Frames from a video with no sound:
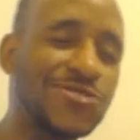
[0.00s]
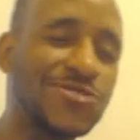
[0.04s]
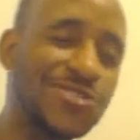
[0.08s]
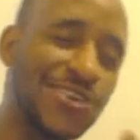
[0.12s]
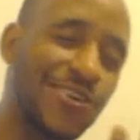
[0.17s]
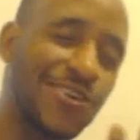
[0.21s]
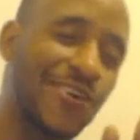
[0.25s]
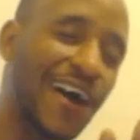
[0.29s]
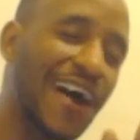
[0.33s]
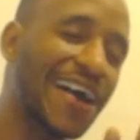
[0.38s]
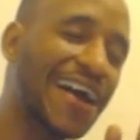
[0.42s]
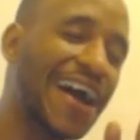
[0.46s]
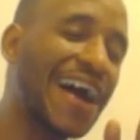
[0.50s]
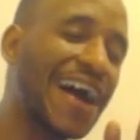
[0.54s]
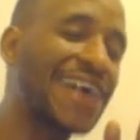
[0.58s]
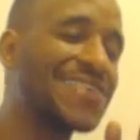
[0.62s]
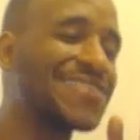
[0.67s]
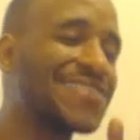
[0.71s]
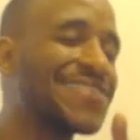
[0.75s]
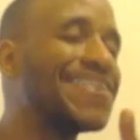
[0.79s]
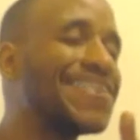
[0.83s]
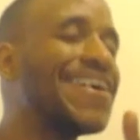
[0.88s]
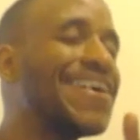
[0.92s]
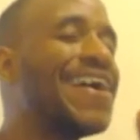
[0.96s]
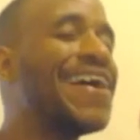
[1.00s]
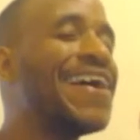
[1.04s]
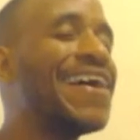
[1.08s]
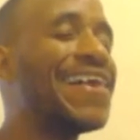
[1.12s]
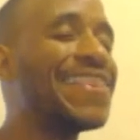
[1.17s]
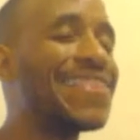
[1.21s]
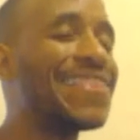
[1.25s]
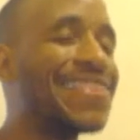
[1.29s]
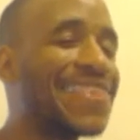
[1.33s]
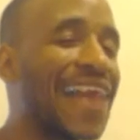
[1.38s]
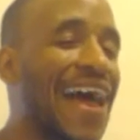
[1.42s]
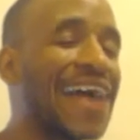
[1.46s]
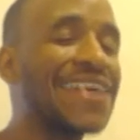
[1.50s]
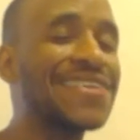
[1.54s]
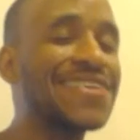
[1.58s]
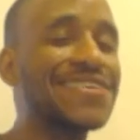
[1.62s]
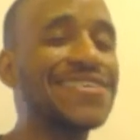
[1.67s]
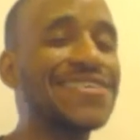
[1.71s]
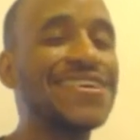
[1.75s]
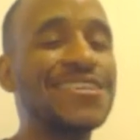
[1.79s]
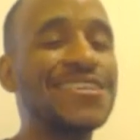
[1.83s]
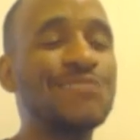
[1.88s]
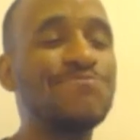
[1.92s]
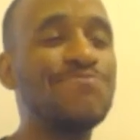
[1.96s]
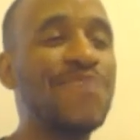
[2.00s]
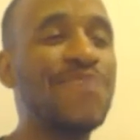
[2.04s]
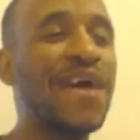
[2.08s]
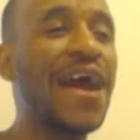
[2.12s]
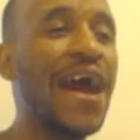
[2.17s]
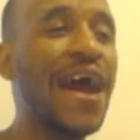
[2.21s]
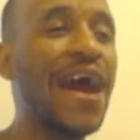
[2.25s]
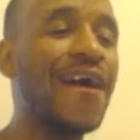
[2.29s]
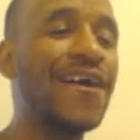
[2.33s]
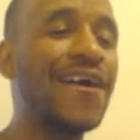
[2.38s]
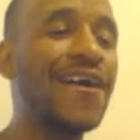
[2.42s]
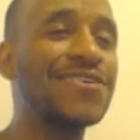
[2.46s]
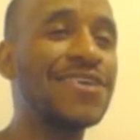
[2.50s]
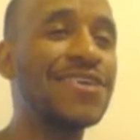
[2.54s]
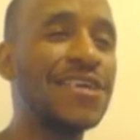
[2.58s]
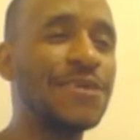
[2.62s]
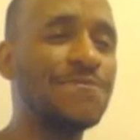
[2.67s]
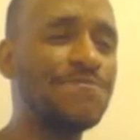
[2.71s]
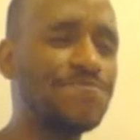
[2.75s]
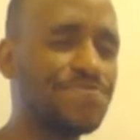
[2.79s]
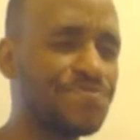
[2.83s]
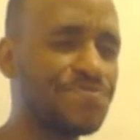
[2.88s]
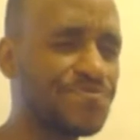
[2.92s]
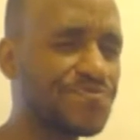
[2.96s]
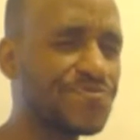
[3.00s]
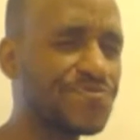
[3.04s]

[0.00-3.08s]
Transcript: So I kind of like this Barrett, and